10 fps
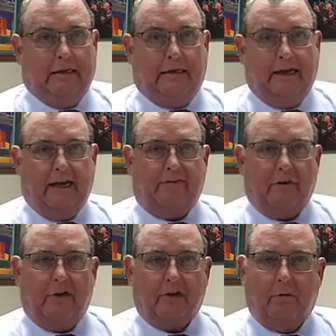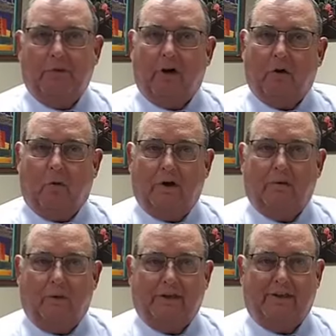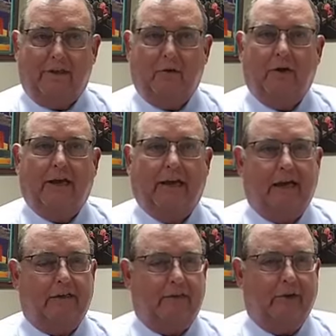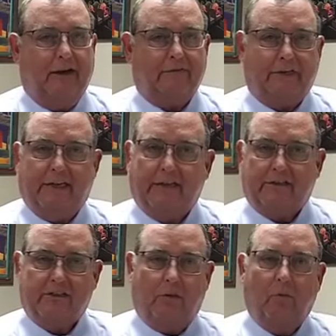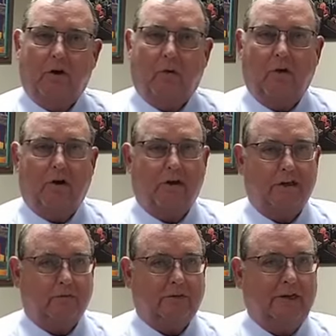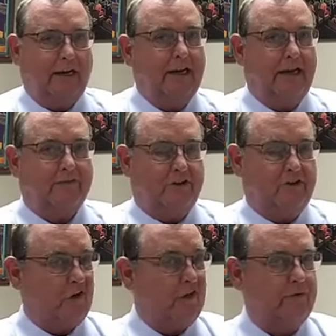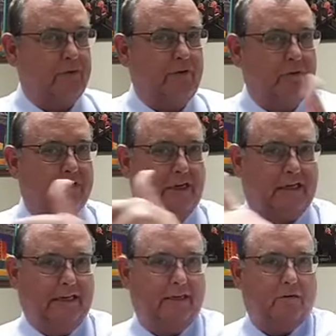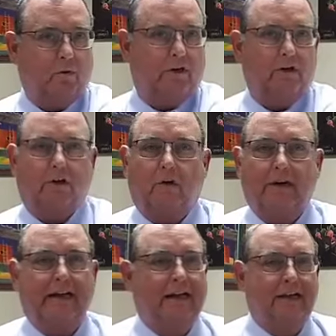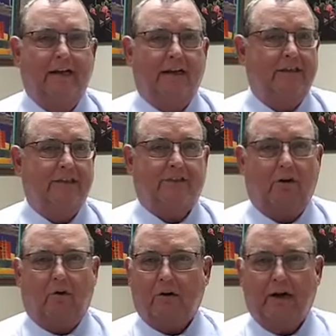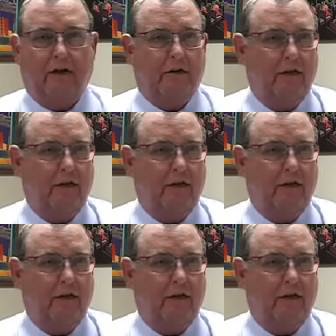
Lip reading: have your medical marijuana with you and you have to get somewhere where you kind of have to drive through Utah to get where you're going, just go around.